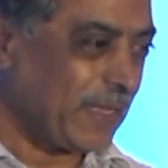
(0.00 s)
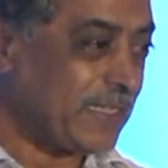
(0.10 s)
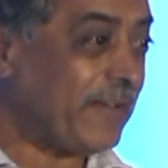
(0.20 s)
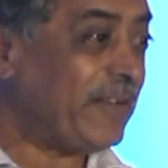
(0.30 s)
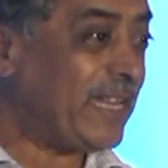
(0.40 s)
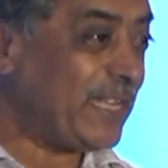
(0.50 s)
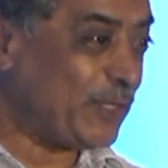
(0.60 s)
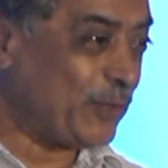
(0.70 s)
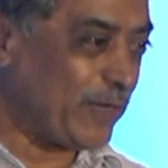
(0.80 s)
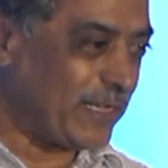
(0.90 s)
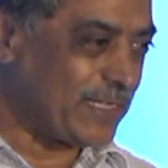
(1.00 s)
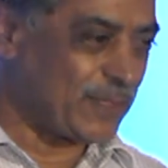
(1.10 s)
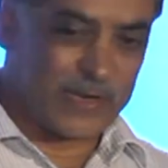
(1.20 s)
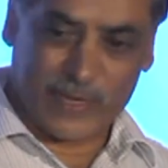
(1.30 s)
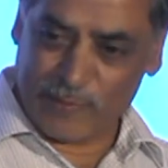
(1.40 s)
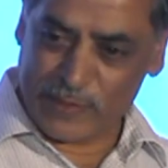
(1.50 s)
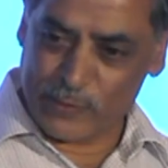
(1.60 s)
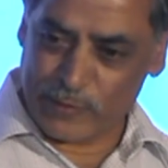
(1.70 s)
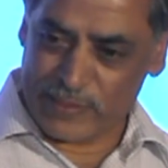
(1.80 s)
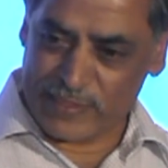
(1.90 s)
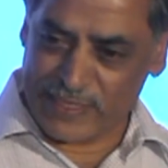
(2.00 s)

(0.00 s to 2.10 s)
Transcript: 17 jewels, 21 jewels.